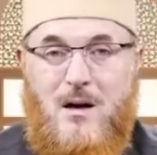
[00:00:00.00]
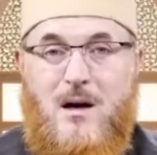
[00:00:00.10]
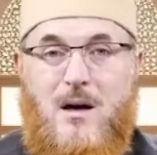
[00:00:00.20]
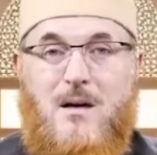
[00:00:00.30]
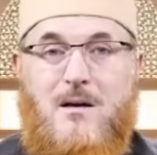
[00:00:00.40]

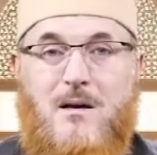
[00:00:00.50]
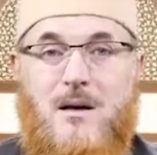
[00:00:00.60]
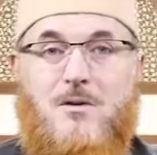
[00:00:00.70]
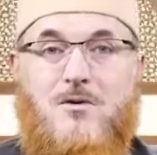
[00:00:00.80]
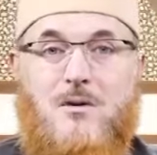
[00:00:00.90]
and the
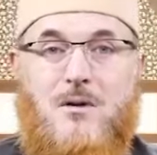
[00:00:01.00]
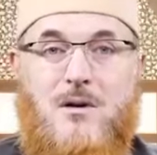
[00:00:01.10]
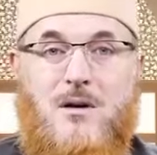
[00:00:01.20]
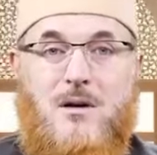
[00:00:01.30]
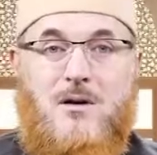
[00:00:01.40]
angel
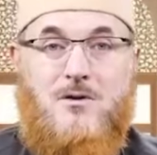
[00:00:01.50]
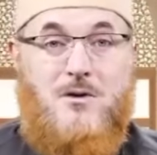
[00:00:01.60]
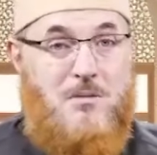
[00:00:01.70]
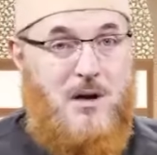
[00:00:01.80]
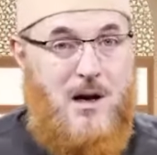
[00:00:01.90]

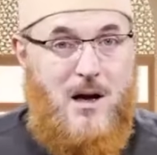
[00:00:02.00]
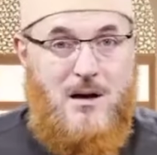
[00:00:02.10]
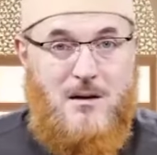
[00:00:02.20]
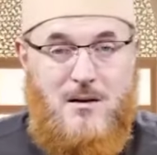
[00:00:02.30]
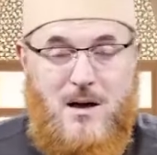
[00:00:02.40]
Jibreel
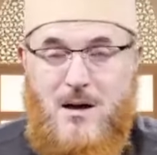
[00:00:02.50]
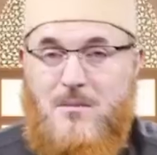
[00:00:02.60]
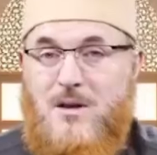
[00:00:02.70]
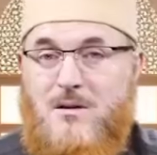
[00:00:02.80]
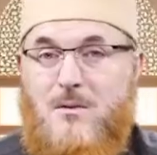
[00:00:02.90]
alayhi salam
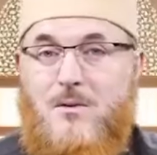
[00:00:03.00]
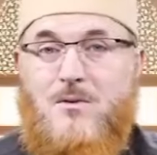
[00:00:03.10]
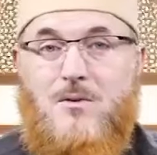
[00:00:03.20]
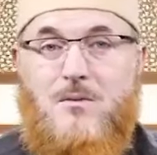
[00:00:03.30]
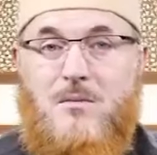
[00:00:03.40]
is the one
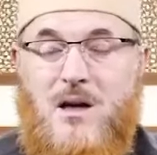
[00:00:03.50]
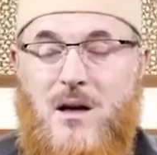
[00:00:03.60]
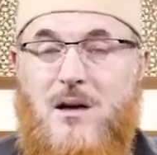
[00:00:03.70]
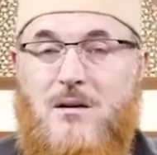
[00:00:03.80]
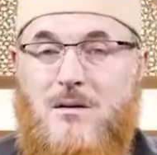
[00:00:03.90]
who
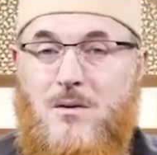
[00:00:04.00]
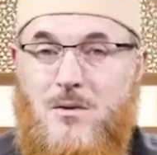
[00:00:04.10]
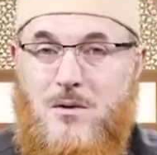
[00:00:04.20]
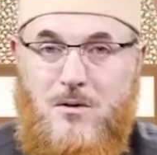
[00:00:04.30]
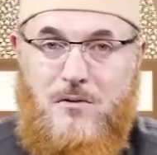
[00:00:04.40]
communicates the
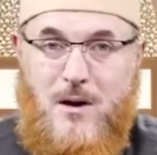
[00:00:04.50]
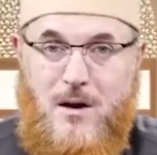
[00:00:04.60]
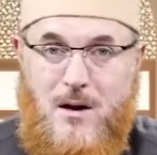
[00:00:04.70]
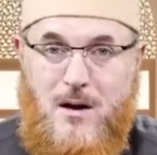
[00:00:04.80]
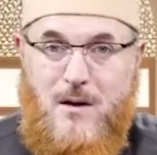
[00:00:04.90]
word of
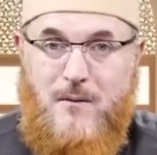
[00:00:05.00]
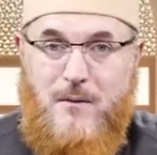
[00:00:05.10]
Allah